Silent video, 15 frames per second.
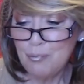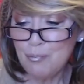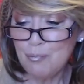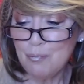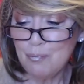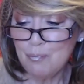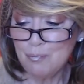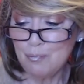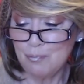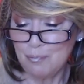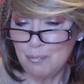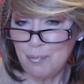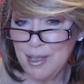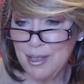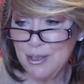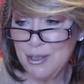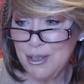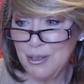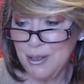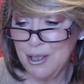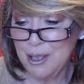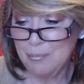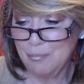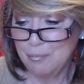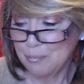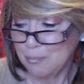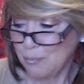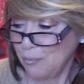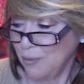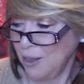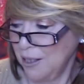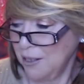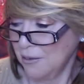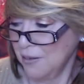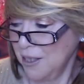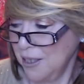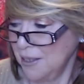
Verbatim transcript: Mmm, so good. Alrighty,